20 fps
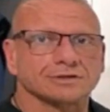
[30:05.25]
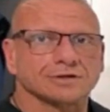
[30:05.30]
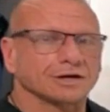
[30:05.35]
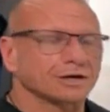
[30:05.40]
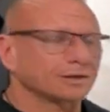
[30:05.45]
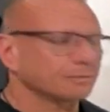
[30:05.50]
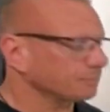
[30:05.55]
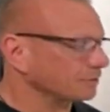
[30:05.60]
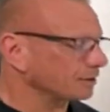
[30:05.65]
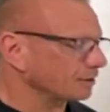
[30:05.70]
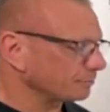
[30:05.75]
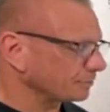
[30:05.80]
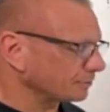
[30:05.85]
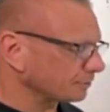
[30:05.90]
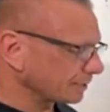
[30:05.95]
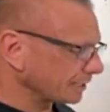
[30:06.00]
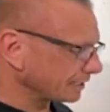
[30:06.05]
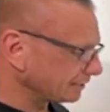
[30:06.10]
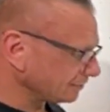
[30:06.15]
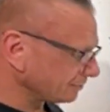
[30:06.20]
I'm going
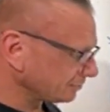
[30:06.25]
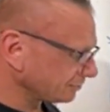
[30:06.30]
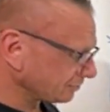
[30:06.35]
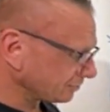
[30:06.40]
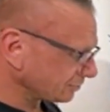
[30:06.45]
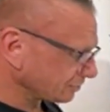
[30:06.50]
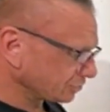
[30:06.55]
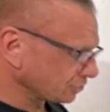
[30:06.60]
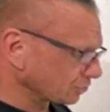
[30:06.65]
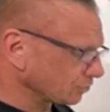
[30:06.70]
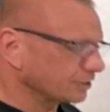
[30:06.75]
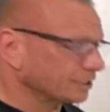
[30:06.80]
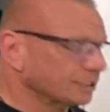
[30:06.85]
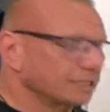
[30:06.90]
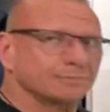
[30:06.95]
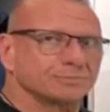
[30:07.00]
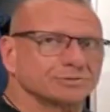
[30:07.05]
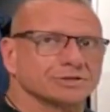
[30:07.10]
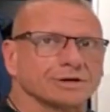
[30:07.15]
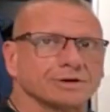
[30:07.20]
to make this as a short
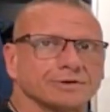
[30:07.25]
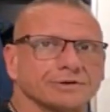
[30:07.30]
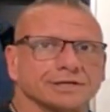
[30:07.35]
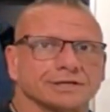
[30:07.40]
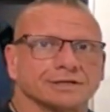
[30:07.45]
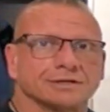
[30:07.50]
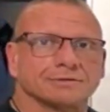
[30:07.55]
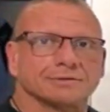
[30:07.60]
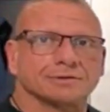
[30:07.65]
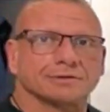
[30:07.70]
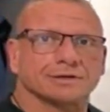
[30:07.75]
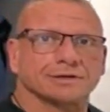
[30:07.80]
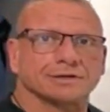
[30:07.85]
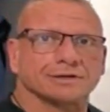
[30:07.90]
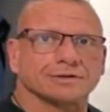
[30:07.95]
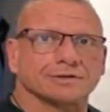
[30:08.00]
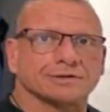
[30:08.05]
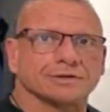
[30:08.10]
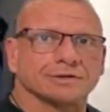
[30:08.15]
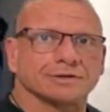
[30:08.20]
clip so we
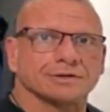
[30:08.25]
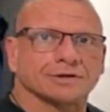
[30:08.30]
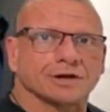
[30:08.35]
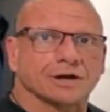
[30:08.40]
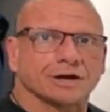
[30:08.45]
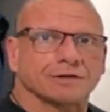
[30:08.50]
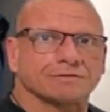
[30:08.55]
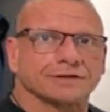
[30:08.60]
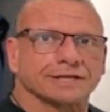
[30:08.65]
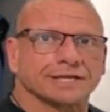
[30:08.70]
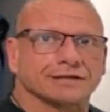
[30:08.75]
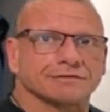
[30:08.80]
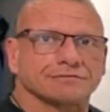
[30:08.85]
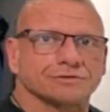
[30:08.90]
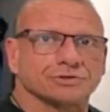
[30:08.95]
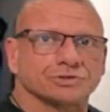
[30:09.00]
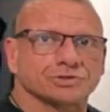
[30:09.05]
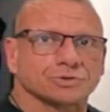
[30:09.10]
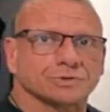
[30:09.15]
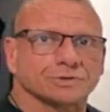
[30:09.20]
can hopefully get a
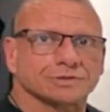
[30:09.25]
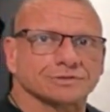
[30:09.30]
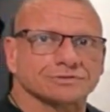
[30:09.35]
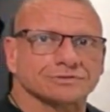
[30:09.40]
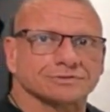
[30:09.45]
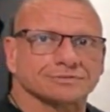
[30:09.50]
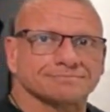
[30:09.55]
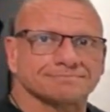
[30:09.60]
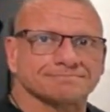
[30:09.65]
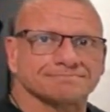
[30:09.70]
few shorts.